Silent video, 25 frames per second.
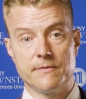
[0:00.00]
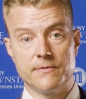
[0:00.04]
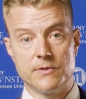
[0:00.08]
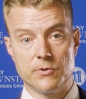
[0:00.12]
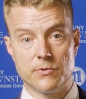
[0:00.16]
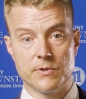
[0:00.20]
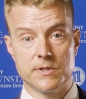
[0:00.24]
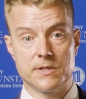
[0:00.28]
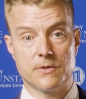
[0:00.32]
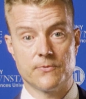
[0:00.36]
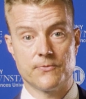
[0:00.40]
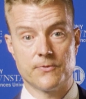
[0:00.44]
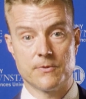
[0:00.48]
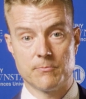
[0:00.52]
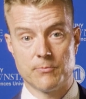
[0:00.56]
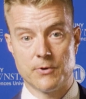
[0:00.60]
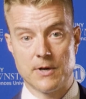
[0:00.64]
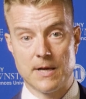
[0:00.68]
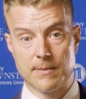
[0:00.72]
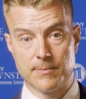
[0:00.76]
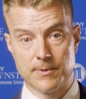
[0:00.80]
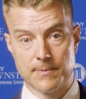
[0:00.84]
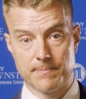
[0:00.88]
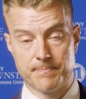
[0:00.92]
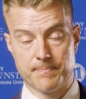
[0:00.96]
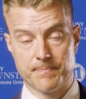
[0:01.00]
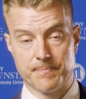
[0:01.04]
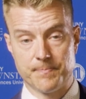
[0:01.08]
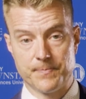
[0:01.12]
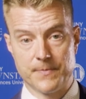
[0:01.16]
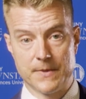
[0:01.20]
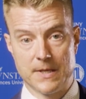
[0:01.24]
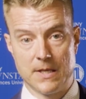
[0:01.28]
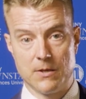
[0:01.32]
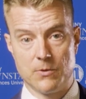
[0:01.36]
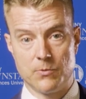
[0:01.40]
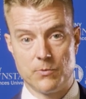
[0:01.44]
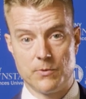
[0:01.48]
you a different problem.
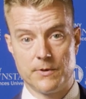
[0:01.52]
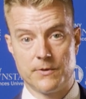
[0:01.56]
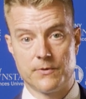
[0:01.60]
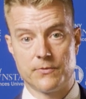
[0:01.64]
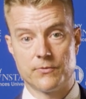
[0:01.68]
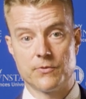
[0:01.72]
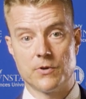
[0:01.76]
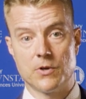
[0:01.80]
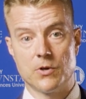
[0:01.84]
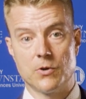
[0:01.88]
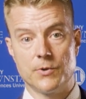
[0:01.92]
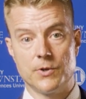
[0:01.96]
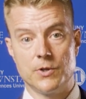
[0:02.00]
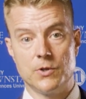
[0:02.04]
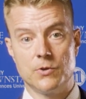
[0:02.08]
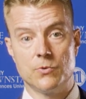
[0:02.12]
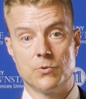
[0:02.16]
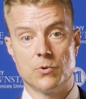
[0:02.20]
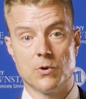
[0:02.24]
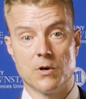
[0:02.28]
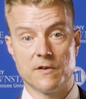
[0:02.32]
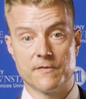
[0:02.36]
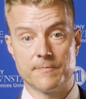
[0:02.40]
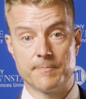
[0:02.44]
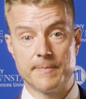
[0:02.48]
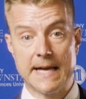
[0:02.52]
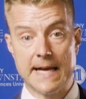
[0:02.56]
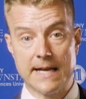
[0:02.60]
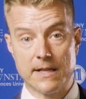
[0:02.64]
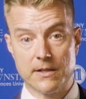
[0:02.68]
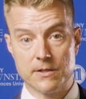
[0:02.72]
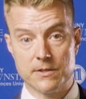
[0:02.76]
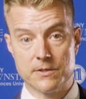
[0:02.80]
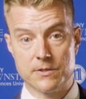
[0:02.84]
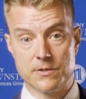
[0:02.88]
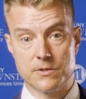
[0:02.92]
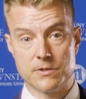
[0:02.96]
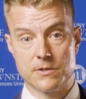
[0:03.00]
It would throw you off
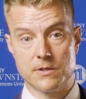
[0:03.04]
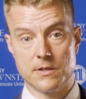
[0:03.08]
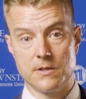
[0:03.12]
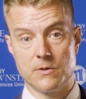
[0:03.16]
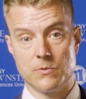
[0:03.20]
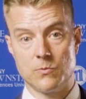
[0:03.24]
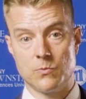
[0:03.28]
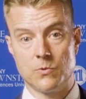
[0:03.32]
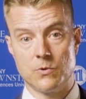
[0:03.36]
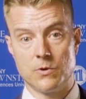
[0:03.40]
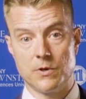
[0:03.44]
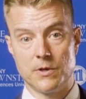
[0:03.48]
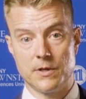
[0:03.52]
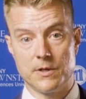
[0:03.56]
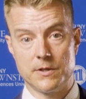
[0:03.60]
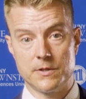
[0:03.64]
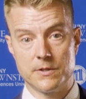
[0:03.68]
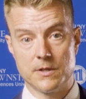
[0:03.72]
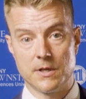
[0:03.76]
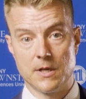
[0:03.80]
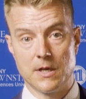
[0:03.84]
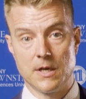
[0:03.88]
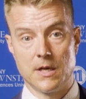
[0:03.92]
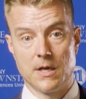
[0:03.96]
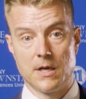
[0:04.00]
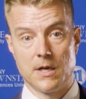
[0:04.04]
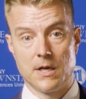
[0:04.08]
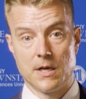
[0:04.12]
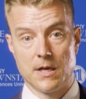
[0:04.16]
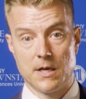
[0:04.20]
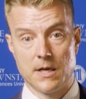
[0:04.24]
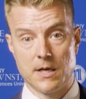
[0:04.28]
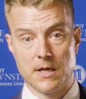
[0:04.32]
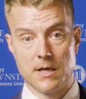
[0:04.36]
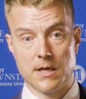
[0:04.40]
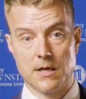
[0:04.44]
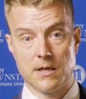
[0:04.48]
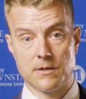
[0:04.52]
balance. It would
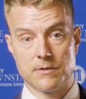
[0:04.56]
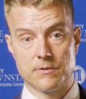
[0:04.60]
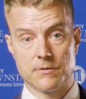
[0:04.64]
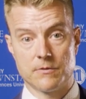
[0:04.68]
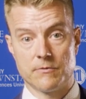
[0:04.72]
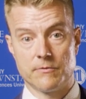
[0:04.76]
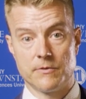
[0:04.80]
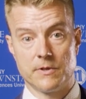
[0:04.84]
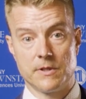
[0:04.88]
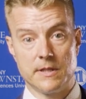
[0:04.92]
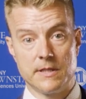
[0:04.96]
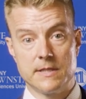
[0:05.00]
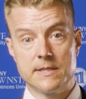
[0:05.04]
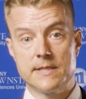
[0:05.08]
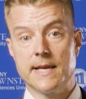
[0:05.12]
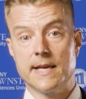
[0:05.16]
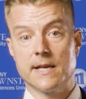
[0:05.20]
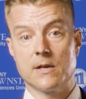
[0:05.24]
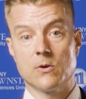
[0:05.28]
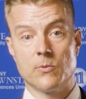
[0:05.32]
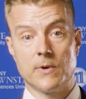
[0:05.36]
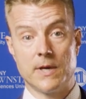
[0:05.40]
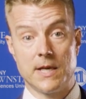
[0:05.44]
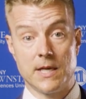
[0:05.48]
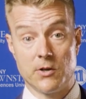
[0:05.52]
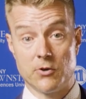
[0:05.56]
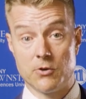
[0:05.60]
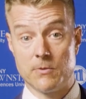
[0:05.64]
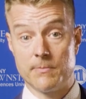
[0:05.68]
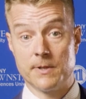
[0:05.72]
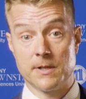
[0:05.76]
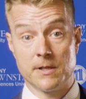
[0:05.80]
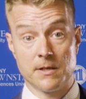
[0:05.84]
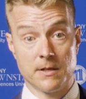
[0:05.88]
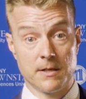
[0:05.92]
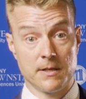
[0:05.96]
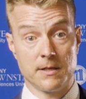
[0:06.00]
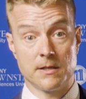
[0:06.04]
really take away your
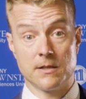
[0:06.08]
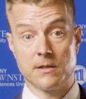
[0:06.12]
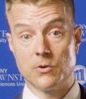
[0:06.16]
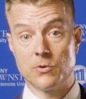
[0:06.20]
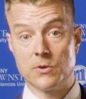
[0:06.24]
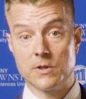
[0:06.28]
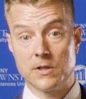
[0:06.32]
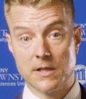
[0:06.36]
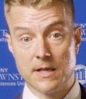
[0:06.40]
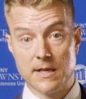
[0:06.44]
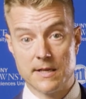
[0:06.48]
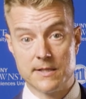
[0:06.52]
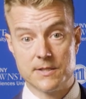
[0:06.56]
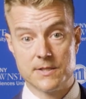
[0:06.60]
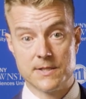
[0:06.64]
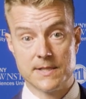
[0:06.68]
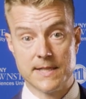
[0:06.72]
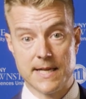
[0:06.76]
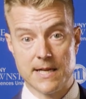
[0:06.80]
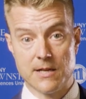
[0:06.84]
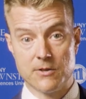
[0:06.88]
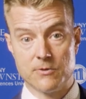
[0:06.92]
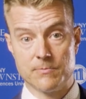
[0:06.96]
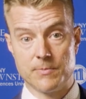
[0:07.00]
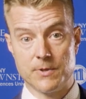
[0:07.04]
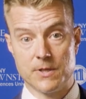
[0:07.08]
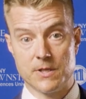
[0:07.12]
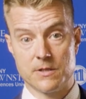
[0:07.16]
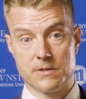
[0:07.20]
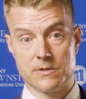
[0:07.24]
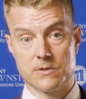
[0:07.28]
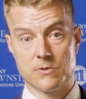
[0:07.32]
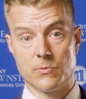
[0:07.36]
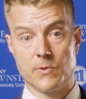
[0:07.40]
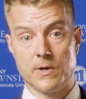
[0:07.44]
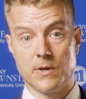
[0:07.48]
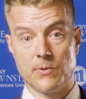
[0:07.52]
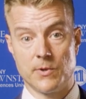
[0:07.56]
ability to localize sound,
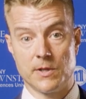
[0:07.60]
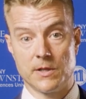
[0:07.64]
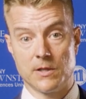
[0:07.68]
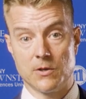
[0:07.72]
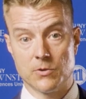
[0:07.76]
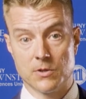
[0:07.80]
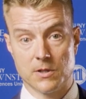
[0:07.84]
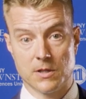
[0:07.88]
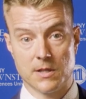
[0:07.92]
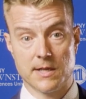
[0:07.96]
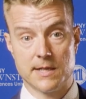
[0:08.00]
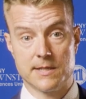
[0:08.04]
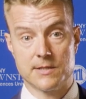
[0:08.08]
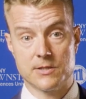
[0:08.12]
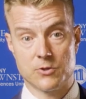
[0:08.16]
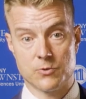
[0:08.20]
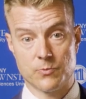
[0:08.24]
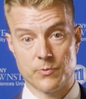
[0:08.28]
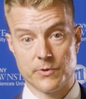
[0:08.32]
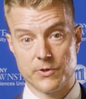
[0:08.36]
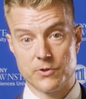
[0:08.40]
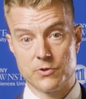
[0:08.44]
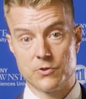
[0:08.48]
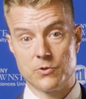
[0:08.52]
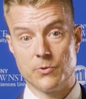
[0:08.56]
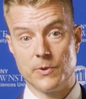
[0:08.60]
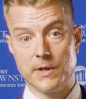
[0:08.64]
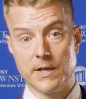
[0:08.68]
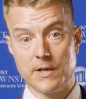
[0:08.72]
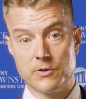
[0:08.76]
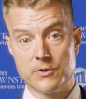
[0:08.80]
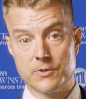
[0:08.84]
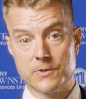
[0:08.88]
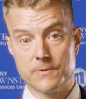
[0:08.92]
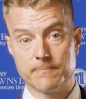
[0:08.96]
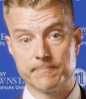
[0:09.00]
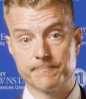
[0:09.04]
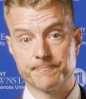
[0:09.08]
because the way we localize is with two
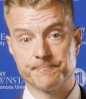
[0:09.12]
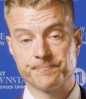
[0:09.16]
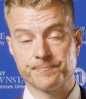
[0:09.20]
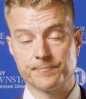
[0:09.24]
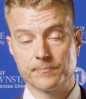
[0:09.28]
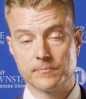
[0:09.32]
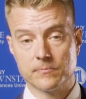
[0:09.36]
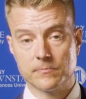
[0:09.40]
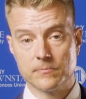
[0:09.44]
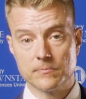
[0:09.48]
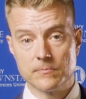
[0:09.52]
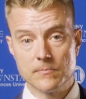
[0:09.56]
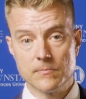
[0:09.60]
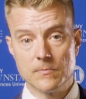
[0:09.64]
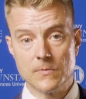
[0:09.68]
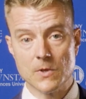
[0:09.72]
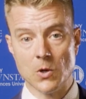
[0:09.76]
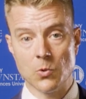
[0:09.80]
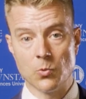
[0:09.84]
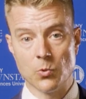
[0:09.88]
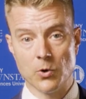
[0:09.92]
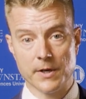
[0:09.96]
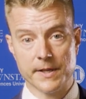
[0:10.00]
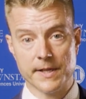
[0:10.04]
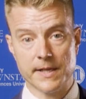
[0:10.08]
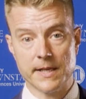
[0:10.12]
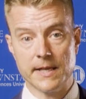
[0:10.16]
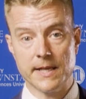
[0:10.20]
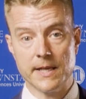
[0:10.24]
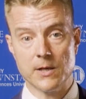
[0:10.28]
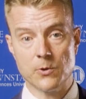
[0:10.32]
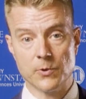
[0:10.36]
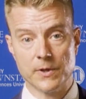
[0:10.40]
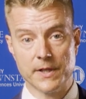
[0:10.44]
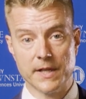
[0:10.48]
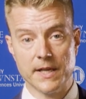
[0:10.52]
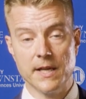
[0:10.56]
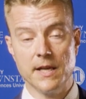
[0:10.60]
ears working
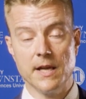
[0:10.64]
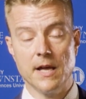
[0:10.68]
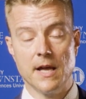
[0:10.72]
equally.